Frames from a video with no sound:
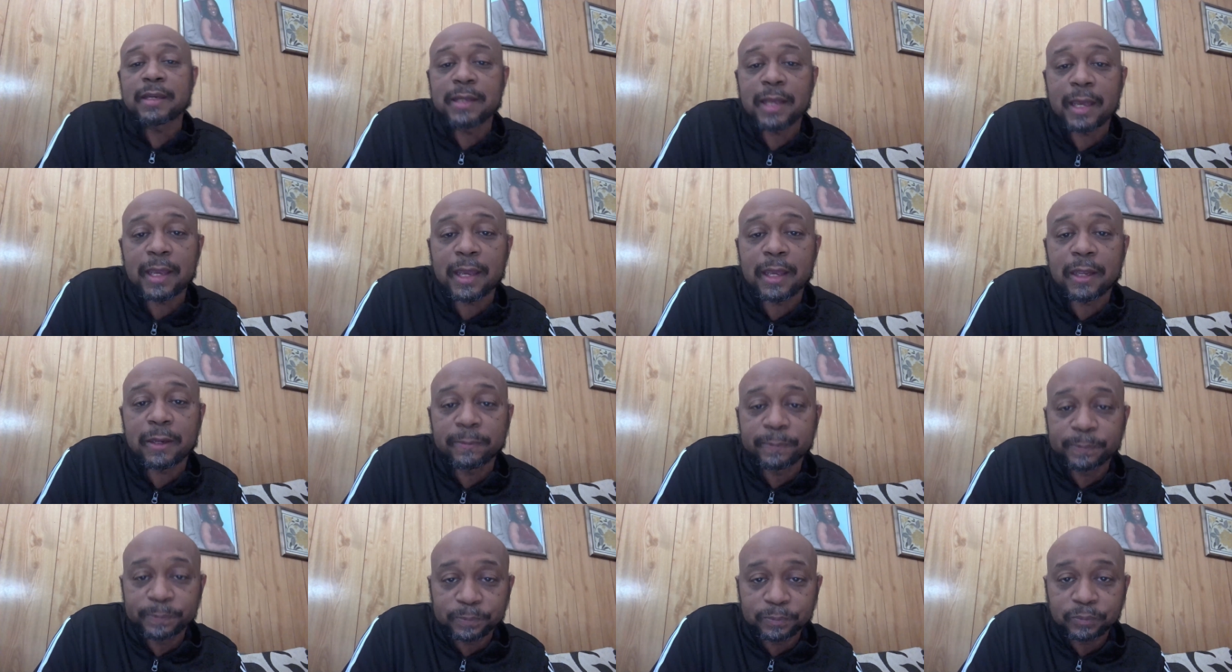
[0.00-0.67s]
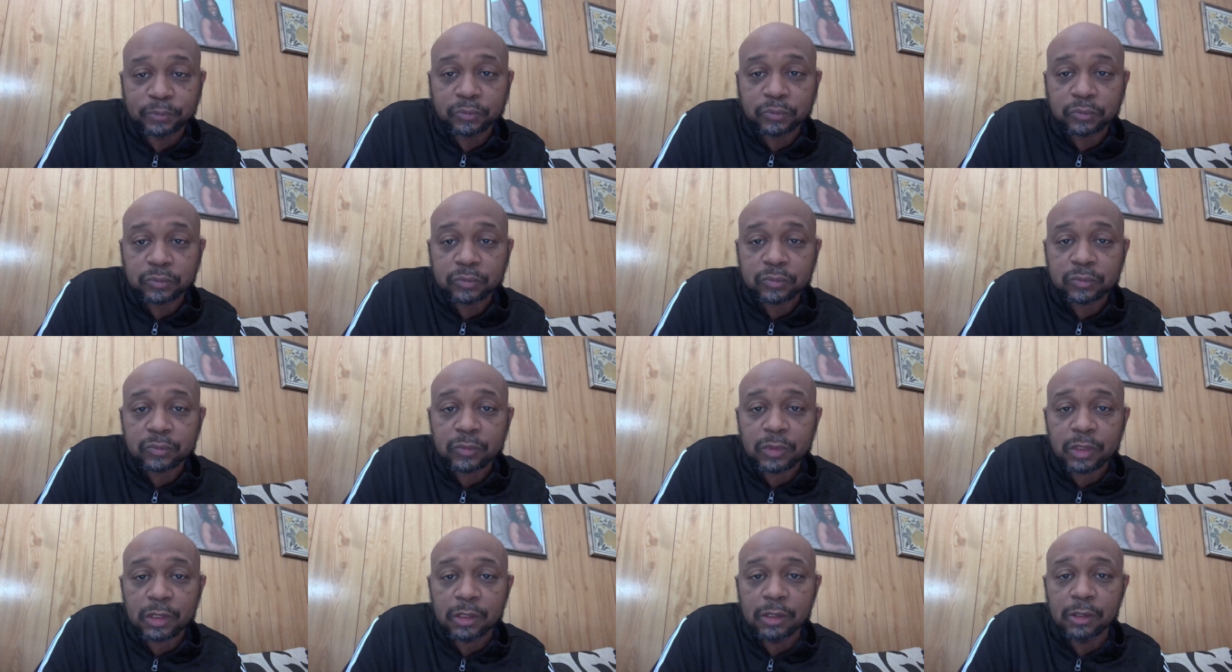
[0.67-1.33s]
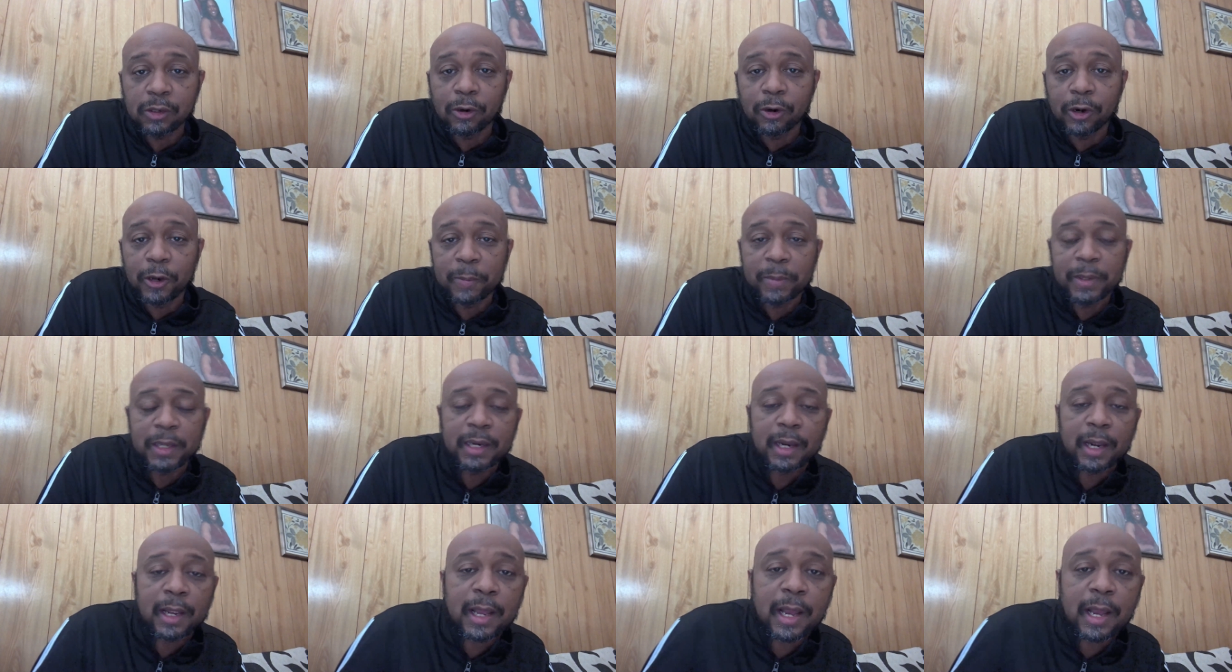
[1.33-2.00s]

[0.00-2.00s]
did, glory be to